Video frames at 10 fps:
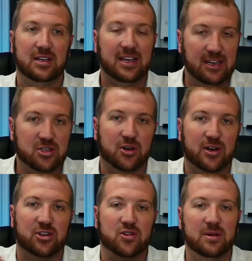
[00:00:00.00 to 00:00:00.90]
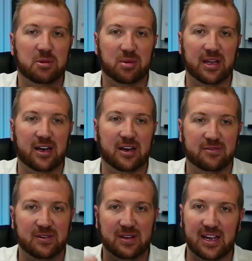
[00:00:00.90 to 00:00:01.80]
Insert our treatment plan of
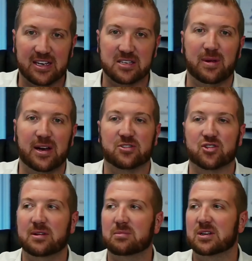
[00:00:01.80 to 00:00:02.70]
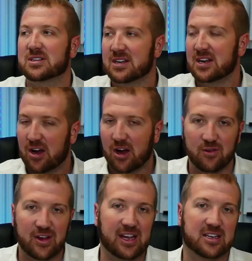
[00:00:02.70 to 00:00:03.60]
X amount of treatments
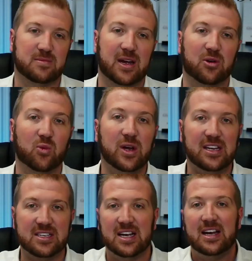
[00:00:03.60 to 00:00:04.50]
over X amount of weeks.